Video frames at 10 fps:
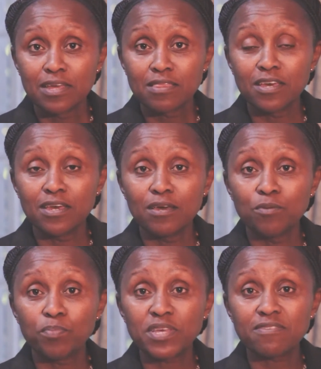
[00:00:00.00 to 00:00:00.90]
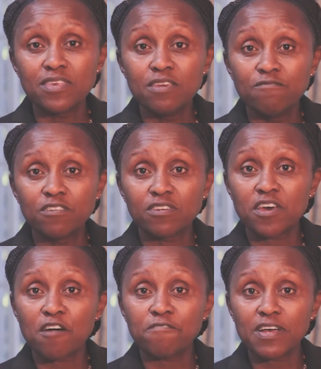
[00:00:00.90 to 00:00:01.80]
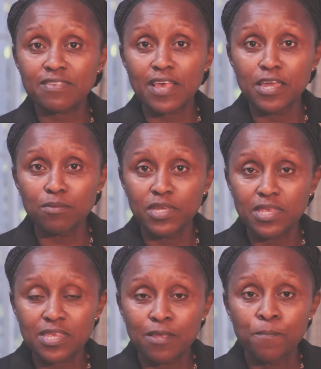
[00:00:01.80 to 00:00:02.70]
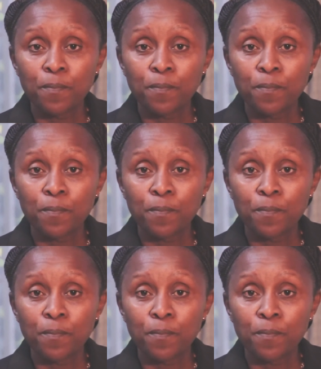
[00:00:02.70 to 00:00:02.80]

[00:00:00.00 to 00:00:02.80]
the perceived tough assignments.